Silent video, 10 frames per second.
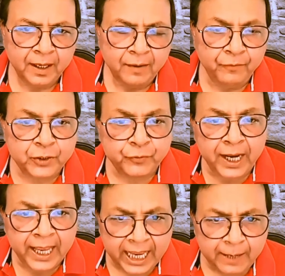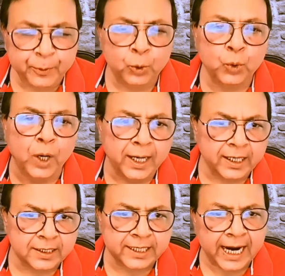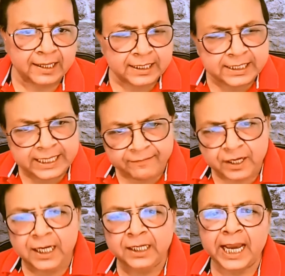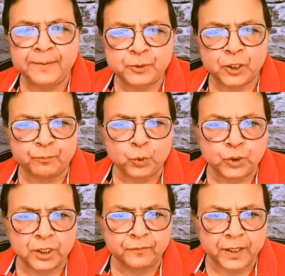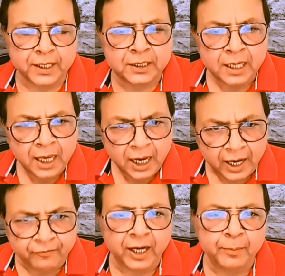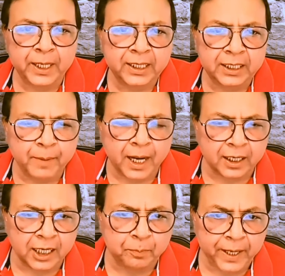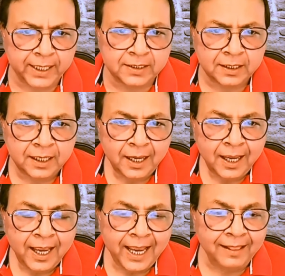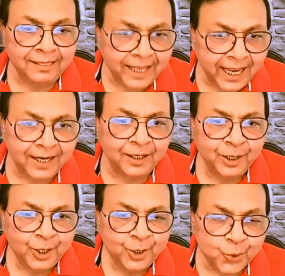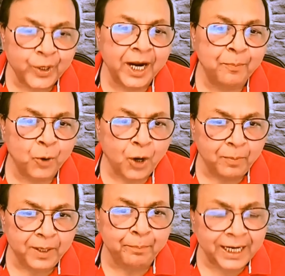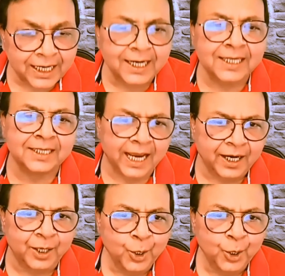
which will help you to understand the several types of mutual funds available in the marketplace, and then you can probably better decide